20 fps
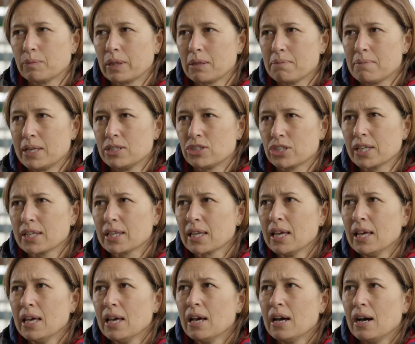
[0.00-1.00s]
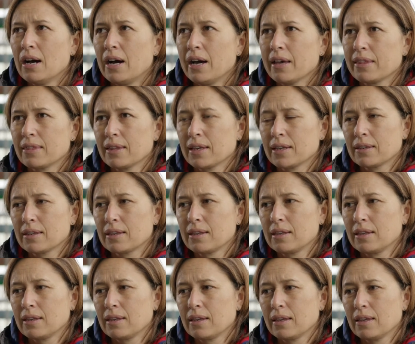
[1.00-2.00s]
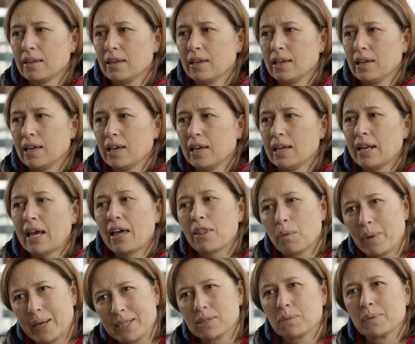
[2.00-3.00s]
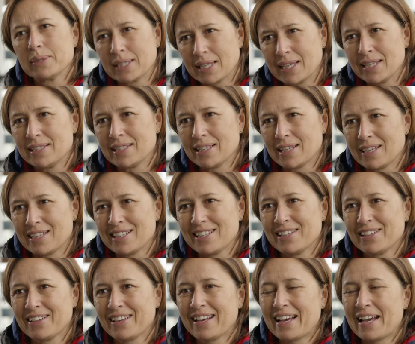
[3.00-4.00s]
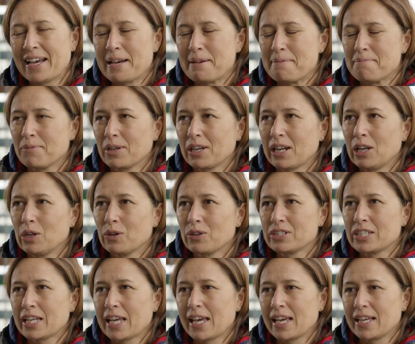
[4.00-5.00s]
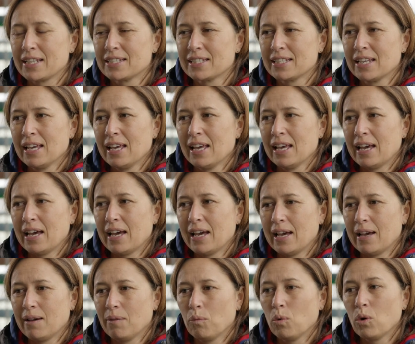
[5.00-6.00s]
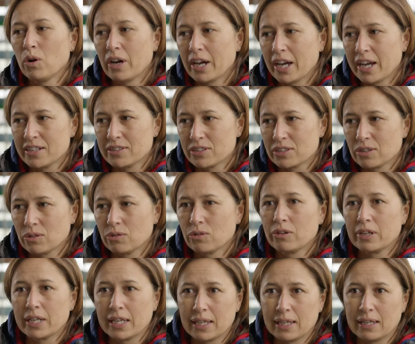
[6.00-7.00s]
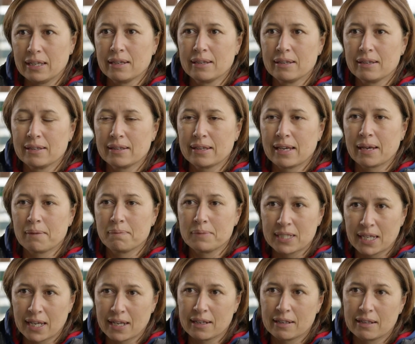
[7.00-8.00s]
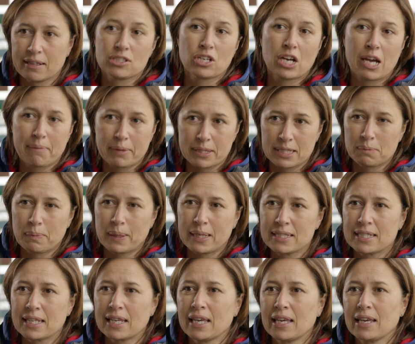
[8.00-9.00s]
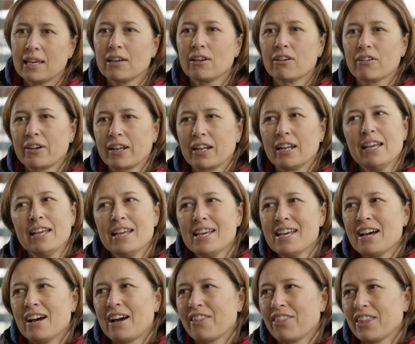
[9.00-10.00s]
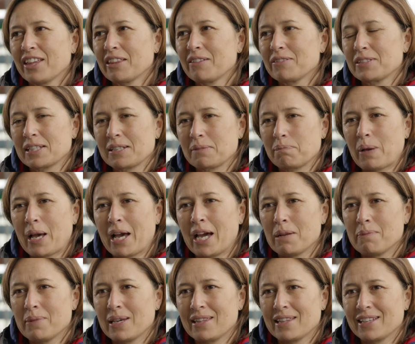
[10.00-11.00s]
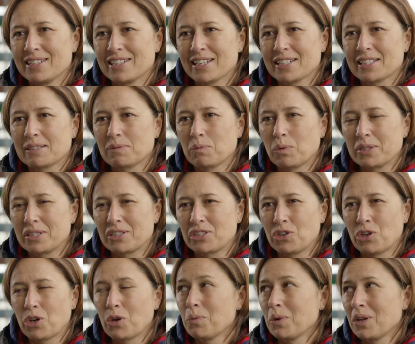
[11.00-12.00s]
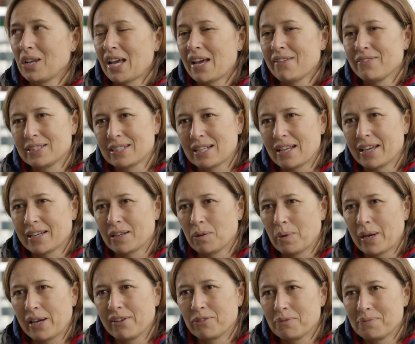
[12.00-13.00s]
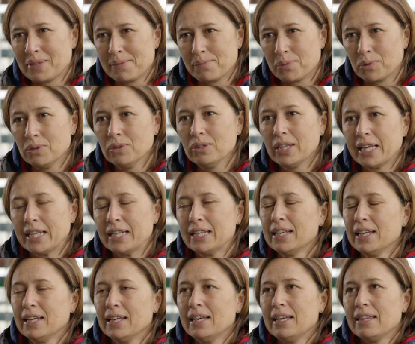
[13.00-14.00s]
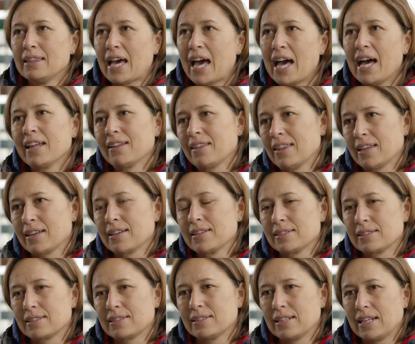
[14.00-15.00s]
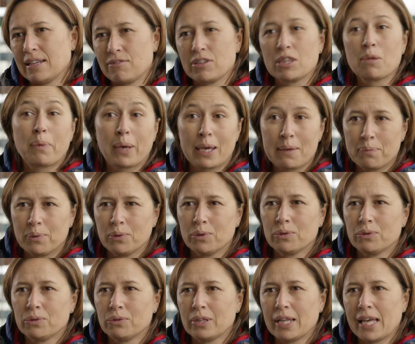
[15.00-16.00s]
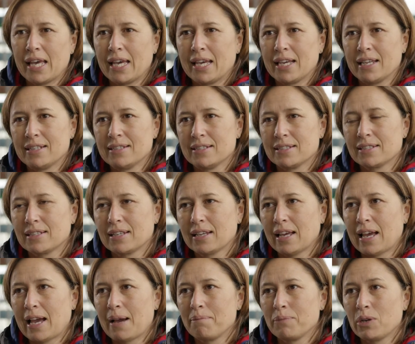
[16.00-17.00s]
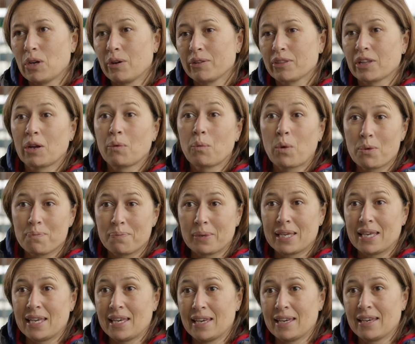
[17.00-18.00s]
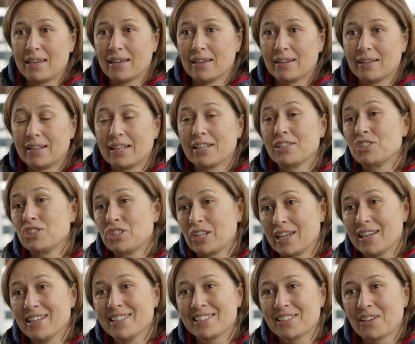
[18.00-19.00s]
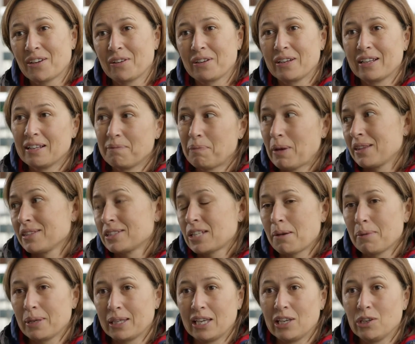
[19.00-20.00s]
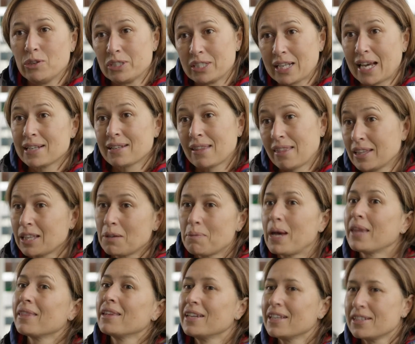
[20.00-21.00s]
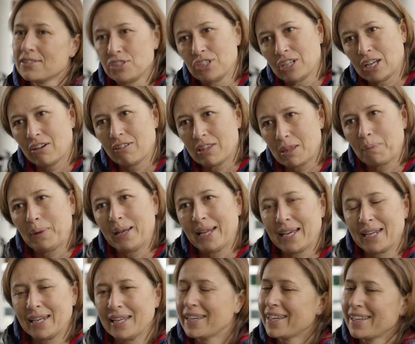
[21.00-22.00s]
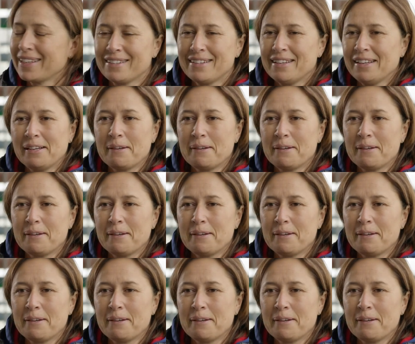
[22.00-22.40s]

with the Magic. I think in other ways it was easy when I looked at what I'd already done, the time I'd spent here, and I think there was a part of me that just wants to know what life is like away from netball, and the hard thing is leaving the people and knowing that I won't be here next year. So about this time of year you start to think about the next year and the planning, and